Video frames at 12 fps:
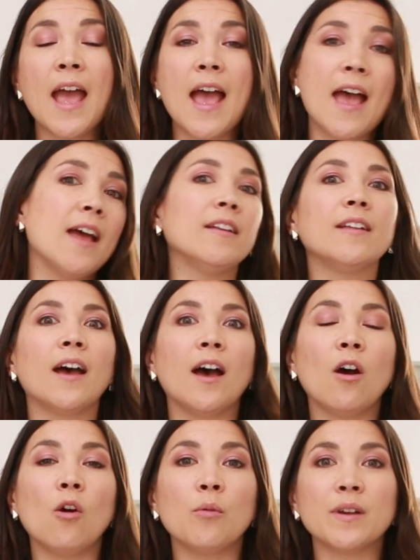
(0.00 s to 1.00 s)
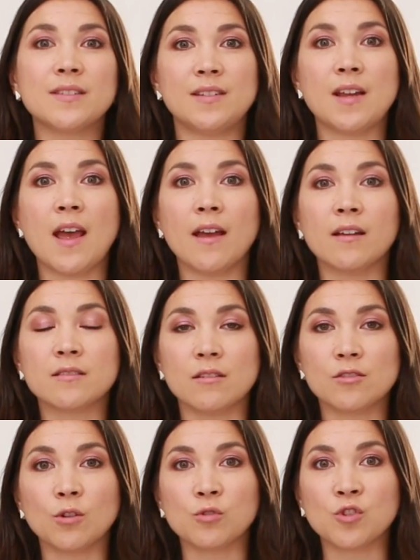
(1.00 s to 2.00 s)
and always tag us
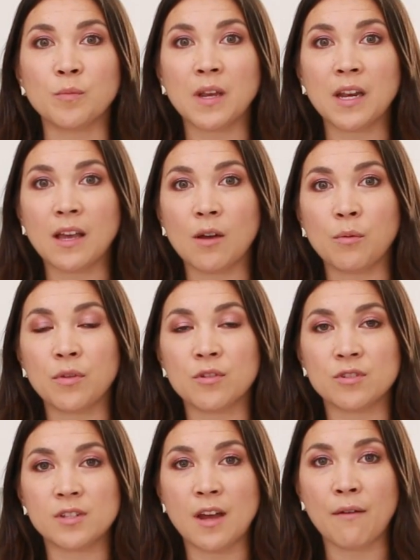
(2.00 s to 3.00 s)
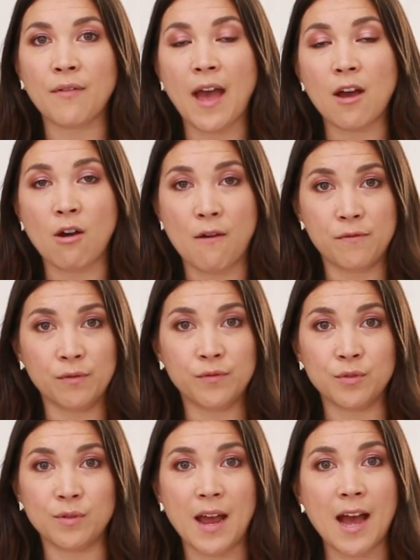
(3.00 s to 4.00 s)
on social media with your stuff at Hot for
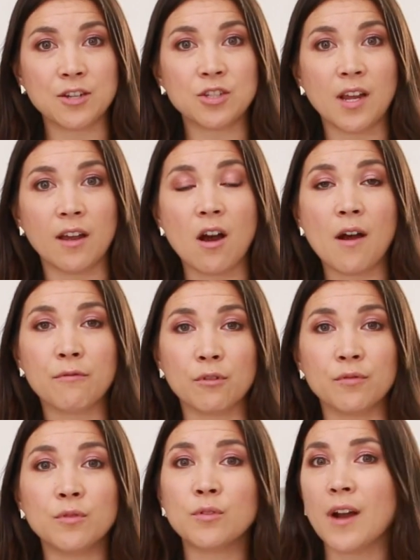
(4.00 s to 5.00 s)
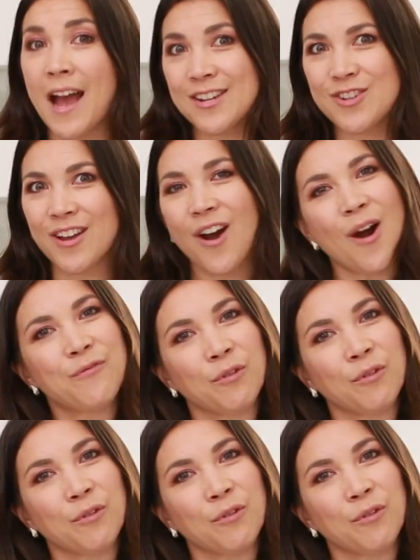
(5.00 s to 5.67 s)
Food, hashtag Hot for Food, or hashtag Hot